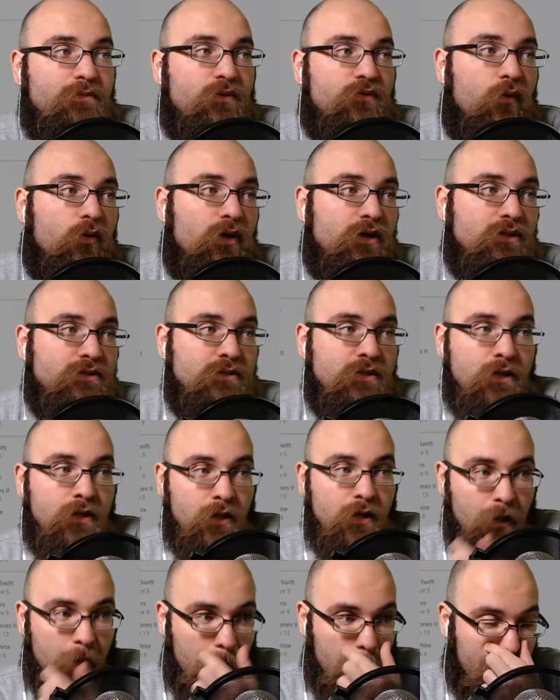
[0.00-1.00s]
for us.
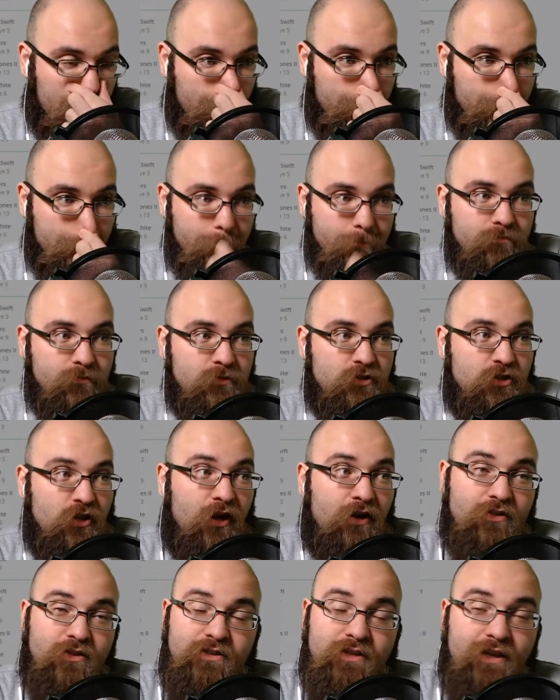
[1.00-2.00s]

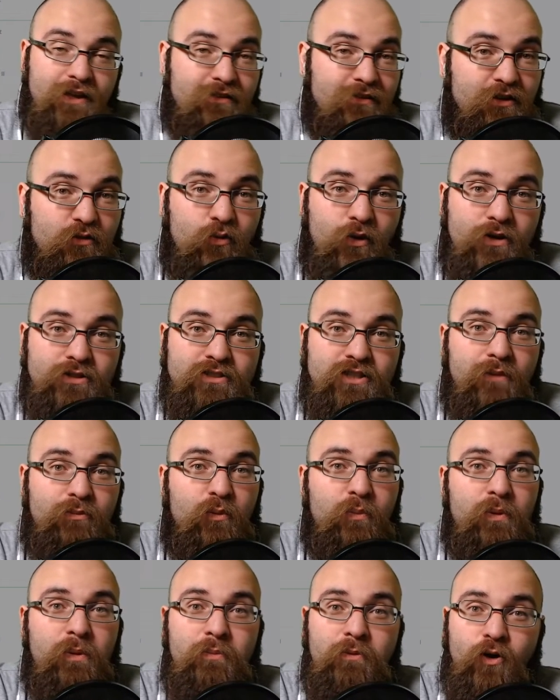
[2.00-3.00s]
Jonathan Taylor, he runs a couple
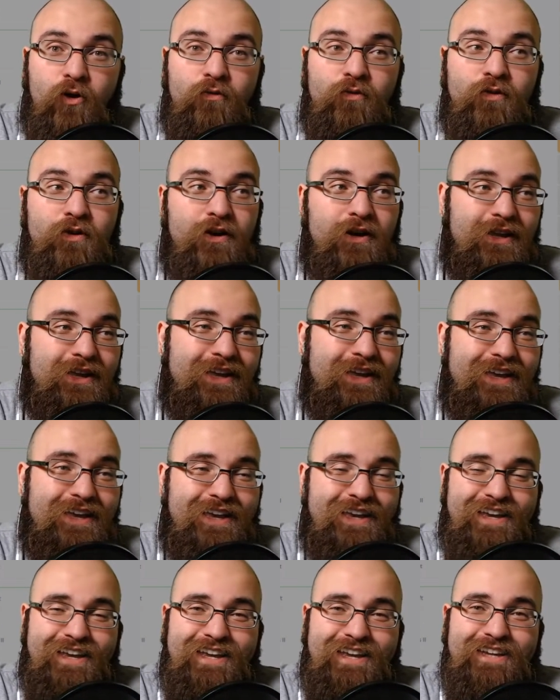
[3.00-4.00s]
people over
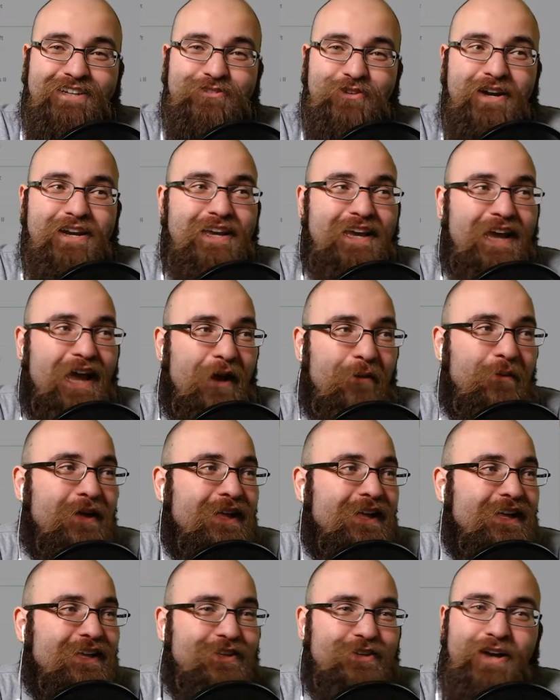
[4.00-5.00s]
in training camp.
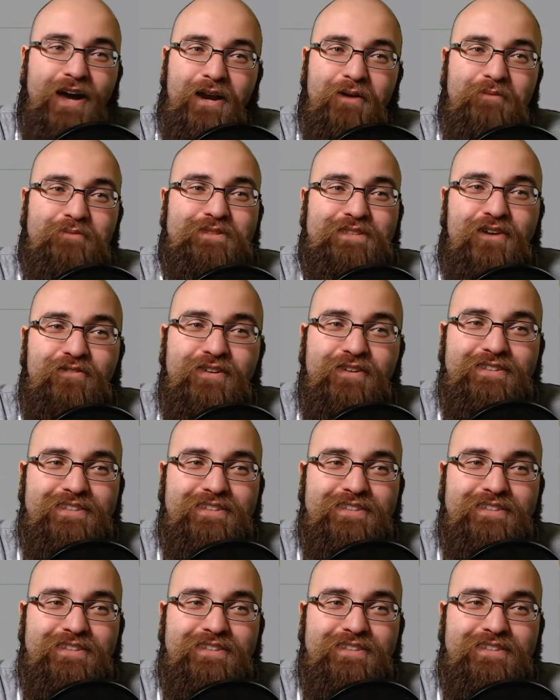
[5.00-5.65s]
You got himself as